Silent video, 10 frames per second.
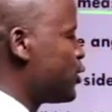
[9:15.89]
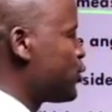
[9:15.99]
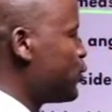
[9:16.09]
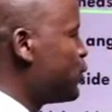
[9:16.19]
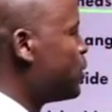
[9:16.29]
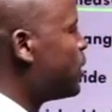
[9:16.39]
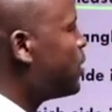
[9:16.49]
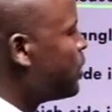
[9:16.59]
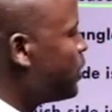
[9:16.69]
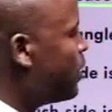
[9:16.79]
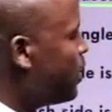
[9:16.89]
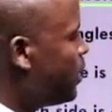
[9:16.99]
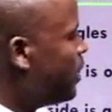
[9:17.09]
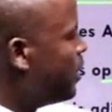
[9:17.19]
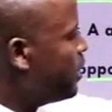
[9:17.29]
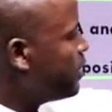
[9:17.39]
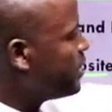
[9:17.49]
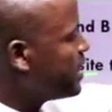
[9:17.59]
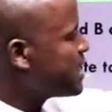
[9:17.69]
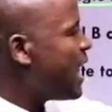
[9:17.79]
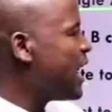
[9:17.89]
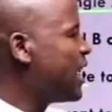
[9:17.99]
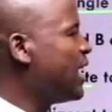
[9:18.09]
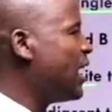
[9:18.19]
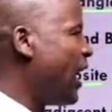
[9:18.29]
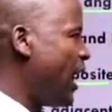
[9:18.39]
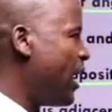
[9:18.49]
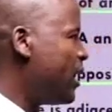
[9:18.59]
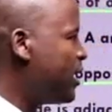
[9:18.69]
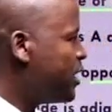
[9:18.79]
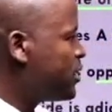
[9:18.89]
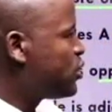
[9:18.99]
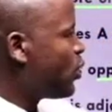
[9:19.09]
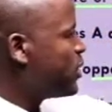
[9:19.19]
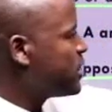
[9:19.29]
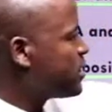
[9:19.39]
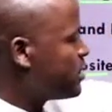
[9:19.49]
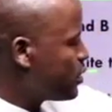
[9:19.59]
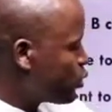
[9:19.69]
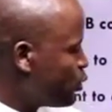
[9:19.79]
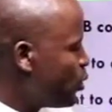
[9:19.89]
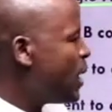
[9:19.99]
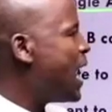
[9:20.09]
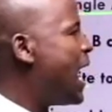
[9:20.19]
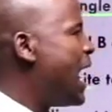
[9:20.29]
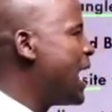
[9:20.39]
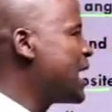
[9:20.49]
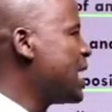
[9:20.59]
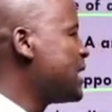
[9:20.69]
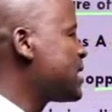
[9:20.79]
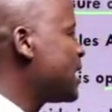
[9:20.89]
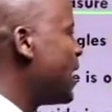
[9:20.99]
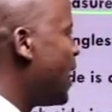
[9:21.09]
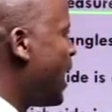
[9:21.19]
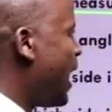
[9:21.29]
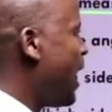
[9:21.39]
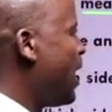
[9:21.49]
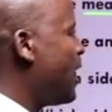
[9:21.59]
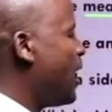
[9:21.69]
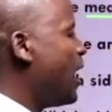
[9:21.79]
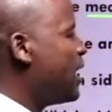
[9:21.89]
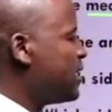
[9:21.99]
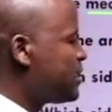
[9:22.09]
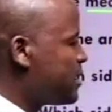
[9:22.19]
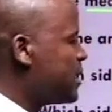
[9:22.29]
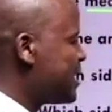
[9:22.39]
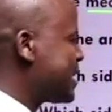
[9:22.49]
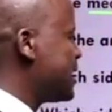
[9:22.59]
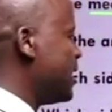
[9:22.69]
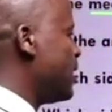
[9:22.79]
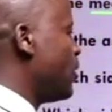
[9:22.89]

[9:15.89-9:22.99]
to this angle A. It joins the two angles A and C,